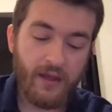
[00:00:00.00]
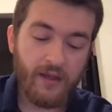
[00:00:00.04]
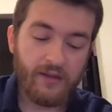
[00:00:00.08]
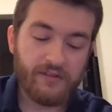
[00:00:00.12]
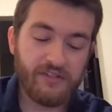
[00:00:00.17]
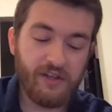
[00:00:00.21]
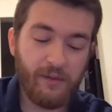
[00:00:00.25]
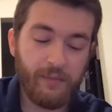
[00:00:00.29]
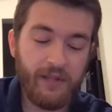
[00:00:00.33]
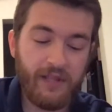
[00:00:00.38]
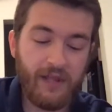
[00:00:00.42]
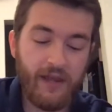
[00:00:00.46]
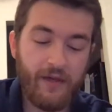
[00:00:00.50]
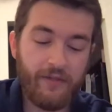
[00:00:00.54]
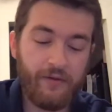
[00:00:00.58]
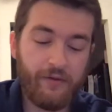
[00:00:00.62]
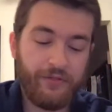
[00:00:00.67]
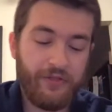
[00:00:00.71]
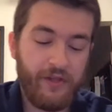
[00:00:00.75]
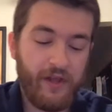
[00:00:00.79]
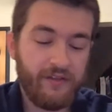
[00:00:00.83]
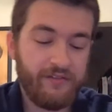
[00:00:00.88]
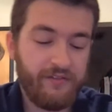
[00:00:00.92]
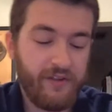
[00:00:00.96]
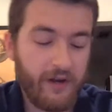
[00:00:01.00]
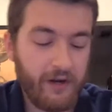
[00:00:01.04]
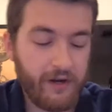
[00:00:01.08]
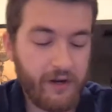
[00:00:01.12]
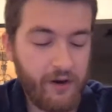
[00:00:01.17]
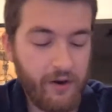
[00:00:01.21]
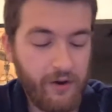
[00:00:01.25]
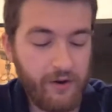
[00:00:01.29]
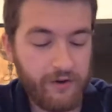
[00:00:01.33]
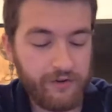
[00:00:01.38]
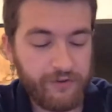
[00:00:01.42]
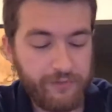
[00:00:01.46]
some of the other things that
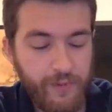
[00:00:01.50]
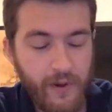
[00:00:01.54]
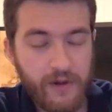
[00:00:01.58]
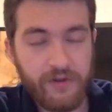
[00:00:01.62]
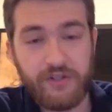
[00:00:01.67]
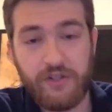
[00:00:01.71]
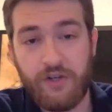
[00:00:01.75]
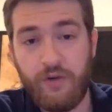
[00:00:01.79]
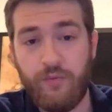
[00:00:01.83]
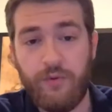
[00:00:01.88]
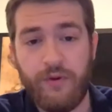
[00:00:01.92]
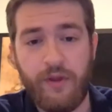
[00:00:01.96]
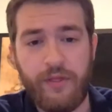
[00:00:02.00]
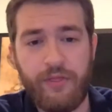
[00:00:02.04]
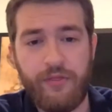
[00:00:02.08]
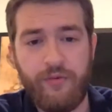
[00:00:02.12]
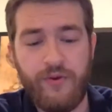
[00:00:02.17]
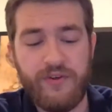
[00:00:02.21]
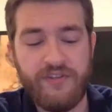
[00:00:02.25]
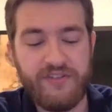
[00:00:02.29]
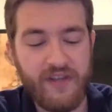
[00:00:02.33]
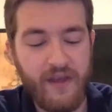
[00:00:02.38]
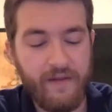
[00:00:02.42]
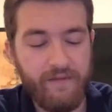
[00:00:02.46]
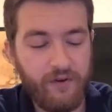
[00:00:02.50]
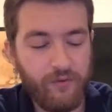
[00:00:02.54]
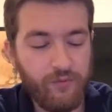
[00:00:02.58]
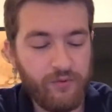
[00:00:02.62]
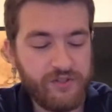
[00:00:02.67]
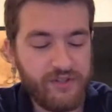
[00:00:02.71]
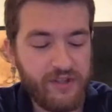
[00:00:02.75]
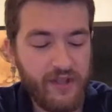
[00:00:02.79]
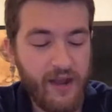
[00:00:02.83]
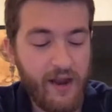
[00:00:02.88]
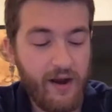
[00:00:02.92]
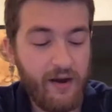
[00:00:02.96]
occurred especially when the 3-7
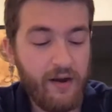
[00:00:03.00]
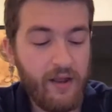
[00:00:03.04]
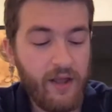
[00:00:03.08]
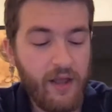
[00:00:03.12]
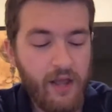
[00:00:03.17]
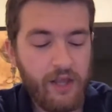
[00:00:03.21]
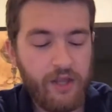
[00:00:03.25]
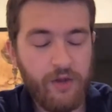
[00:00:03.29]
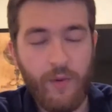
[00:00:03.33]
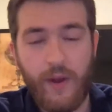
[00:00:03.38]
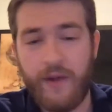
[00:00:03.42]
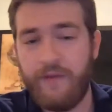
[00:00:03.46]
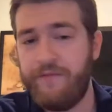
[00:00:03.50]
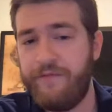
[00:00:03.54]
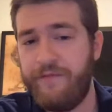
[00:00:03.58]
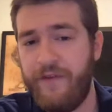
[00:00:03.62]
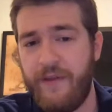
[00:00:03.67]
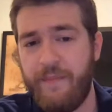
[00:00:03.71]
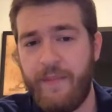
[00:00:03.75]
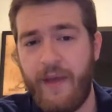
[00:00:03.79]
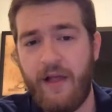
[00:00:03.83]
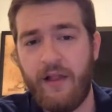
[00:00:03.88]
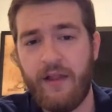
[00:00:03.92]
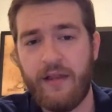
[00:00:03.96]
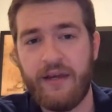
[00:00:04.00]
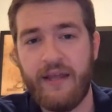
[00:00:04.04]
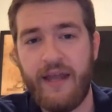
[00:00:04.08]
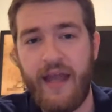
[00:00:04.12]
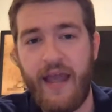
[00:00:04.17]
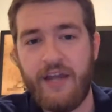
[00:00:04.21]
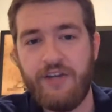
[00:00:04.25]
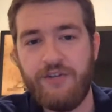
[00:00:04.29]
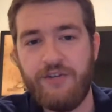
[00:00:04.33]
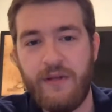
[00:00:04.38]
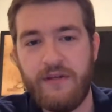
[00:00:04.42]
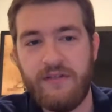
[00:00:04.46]
was there you had female
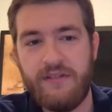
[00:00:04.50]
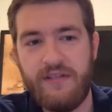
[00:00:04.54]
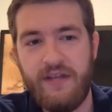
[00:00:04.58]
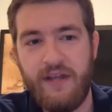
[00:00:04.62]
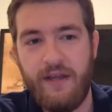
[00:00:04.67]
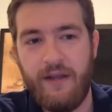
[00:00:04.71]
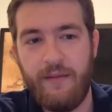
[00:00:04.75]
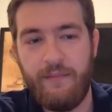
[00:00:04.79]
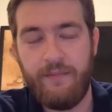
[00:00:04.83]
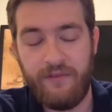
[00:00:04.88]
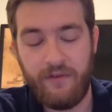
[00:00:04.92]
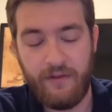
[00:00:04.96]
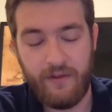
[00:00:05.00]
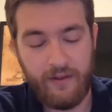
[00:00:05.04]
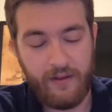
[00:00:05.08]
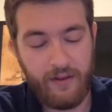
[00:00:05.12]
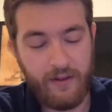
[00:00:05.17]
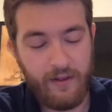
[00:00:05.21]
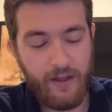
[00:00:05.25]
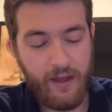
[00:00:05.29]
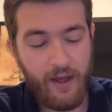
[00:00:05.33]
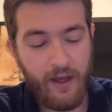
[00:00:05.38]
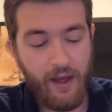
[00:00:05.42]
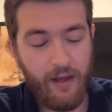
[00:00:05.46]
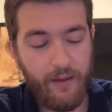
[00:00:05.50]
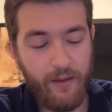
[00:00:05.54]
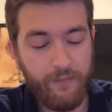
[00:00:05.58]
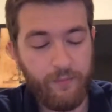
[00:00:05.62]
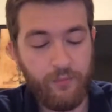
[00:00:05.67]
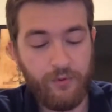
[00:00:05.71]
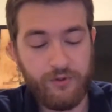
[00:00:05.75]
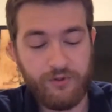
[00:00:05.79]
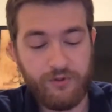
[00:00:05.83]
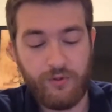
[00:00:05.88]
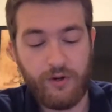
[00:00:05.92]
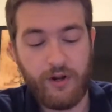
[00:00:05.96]
engagement teams
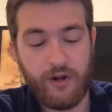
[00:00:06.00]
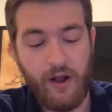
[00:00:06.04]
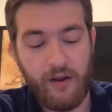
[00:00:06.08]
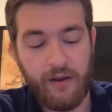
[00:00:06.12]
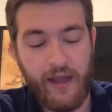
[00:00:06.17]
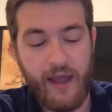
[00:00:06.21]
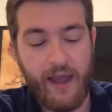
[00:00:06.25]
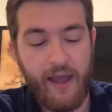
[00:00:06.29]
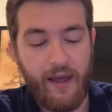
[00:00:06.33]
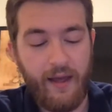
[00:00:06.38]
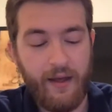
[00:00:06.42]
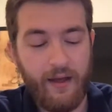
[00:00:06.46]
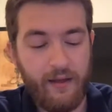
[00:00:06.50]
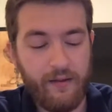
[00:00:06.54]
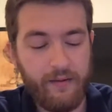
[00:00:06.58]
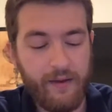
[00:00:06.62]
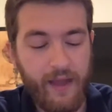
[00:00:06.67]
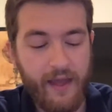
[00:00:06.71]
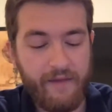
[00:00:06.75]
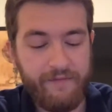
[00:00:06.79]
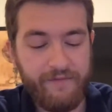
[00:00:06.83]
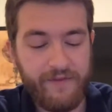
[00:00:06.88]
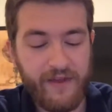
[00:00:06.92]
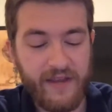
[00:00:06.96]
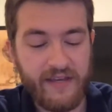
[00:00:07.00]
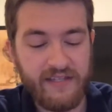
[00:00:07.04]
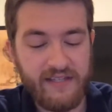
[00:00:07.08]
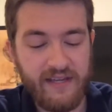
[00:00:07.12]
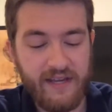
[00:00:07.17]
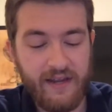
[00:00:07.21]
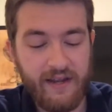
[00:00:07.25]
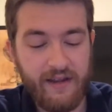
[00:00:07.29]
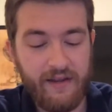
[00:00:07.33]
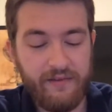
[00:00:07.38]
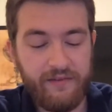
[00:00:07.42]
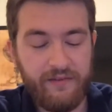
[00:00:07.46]
um, which were called uh,
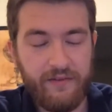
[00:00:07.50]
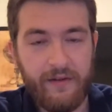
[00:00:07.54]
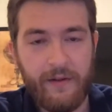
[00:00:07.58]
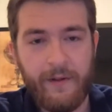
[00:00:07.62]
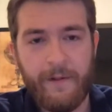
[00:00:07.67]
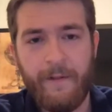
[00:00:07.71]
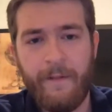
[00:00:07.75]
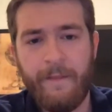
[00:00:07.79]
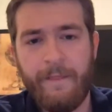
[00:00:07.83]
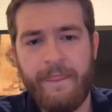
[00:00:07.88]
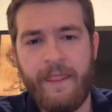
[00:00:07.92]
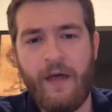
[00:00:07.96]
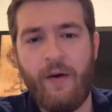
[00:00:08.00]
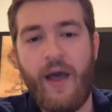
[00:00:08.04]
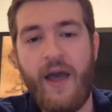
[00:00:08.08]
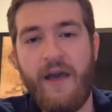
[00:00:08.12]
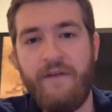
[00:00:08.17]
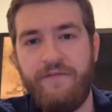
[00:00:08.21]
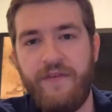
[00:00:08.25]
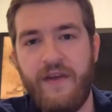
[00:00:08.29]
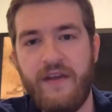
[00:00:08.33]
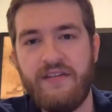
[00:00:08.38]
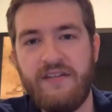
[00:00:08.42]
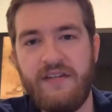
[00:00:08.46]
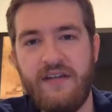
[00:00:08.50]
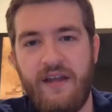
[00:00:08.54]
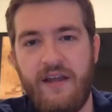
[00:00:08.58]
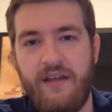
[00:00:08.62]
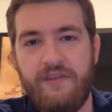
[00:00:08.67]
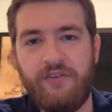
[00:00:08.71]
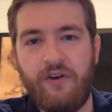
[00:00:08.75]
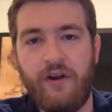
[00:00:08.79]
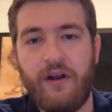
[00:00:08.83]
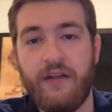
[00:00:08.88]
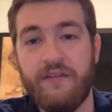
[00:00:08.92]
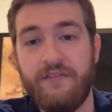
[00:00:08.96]
FETs now
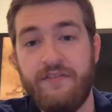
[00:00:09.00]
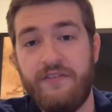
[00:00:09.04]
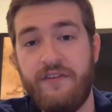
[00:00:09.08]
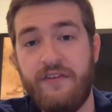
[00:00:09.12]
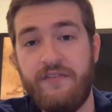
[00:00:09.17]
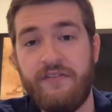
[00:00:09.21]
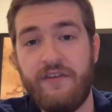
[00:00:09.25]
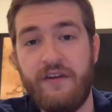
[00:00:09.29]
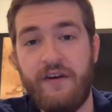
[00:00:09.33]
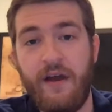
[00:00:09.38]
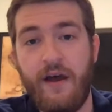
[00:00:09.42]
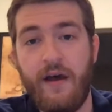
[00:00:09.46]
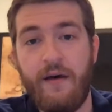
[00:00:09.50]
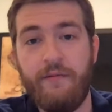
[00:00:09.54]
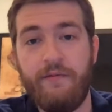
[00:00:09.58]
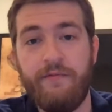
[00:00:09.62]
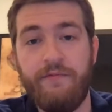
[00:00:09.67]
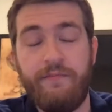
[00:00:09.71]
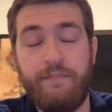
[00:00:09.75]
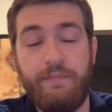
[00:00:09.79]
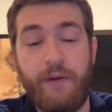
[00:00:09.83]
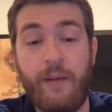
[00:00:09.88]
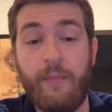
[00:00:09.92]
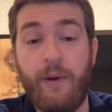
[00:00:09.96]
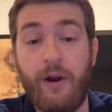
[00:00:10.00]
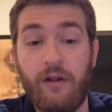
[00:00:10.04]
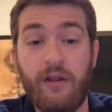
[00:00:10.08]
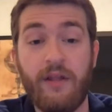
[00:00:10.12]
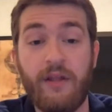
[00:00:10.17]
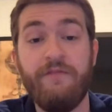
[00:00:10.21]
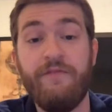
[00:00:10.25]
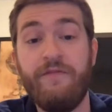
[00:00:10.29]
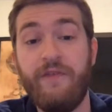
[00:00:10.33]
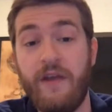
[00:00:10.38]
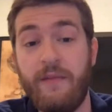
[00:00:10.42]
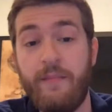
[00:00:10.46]
FETs are consisted of
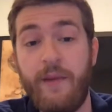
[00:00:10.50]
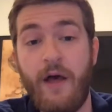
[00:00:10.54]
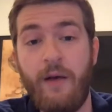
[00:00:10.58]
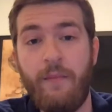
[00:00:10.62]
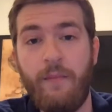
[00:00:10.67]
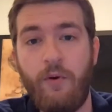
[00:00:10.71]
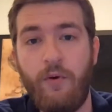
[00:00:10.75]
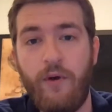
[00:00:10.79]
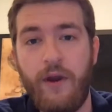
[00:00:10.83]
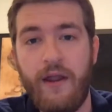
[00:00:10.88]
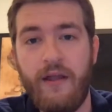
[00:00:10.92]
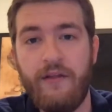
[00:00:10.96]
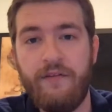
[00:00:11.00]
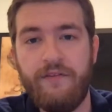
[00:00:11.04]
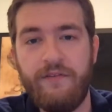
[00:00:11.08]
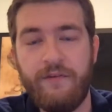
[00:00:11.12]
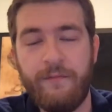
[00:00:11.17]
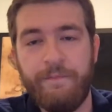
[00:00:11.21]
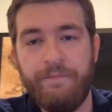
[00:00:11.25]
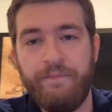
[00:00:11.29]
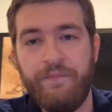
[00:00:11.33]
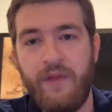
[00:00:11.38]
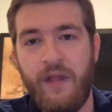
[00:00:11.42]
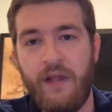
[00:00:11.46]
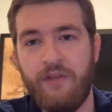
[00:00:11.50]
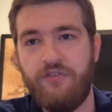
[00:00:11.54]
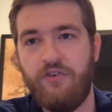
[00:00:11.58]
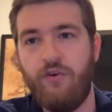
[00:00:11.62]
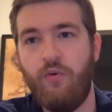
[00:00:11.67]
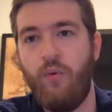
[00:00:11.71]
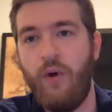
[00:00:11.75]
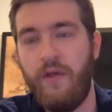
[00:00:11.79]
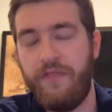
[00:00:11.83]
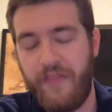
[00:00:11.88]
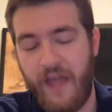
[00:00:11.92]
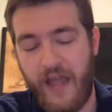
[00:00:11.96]
primarily female marines and
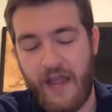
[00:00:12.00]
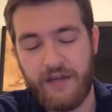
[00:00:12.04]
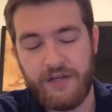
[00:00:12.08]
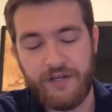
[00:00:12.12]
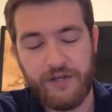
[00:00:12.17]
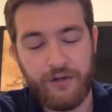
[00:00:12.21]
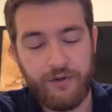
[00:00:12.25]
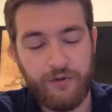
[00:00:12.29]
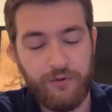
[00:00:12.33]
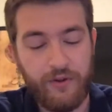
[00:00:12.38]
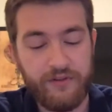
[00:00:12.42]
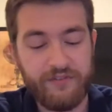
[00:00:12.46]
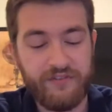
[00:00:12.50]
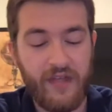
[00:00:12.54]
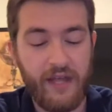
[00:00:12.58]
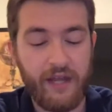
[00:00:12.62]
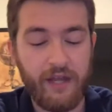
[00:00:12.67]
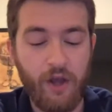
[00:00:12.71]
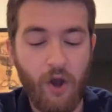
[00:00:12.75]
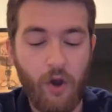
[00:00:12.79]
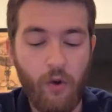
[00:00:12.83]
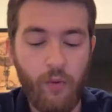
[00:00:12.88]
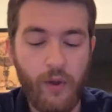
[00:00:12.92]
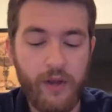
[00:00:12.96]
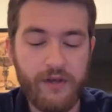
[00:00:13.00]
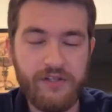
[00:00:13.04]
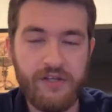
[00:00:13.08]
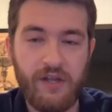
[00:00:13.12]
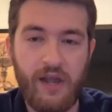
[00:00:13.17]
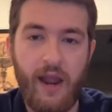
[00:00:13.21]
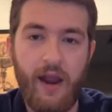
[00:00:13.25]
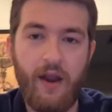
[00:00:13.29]
so what they do is they go into